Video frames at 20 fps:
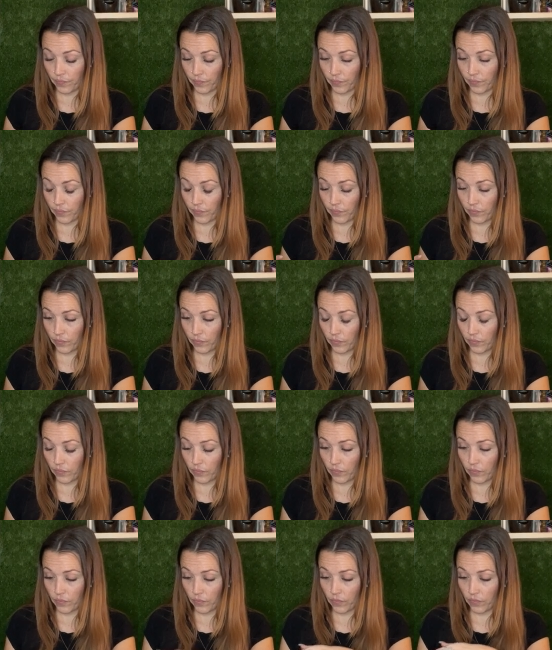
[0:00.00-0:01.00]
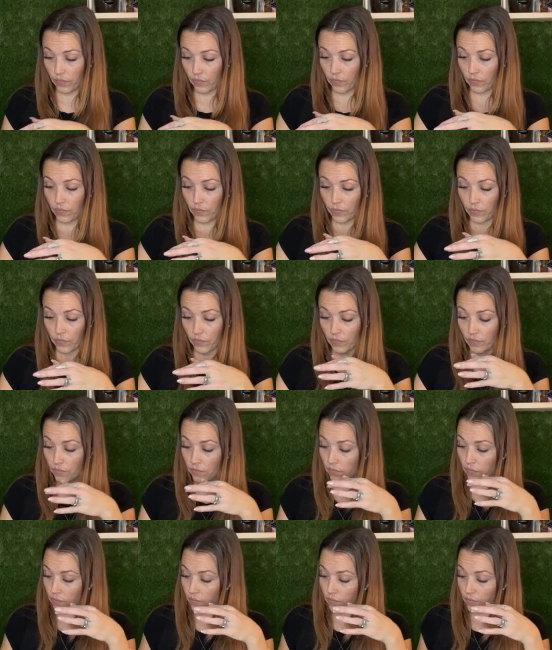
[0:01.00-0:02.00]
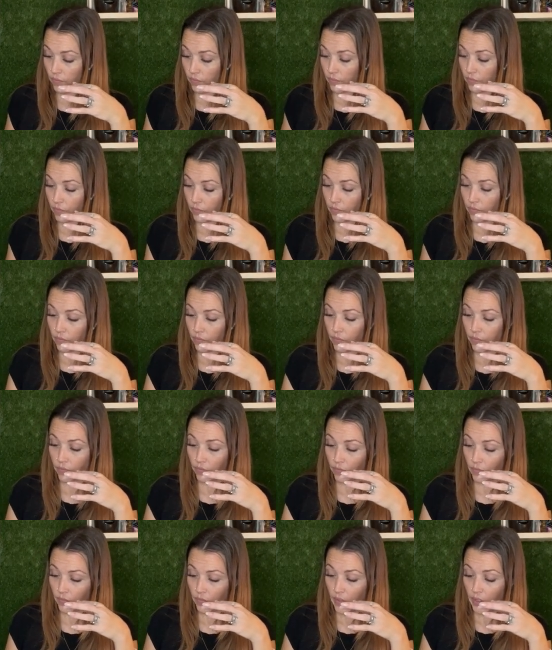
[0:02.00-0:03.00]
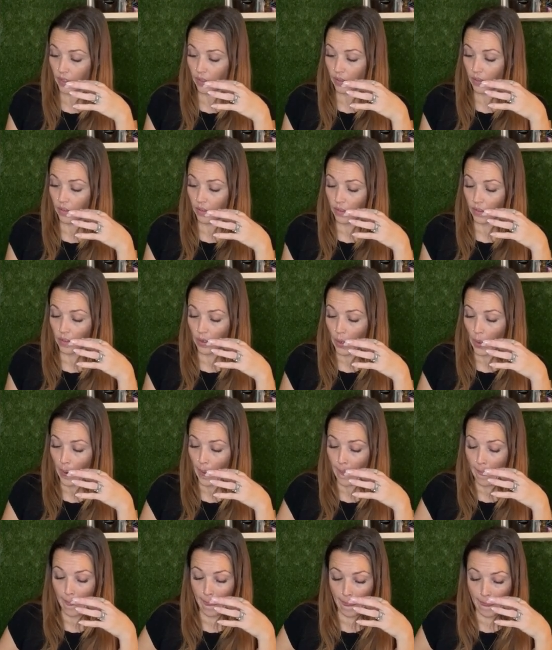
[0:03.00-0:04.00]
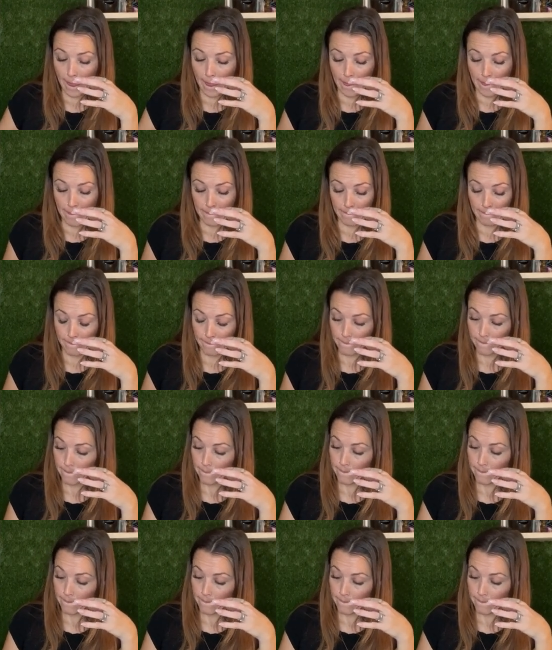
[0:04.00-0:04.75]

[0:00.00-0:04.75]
[no speech]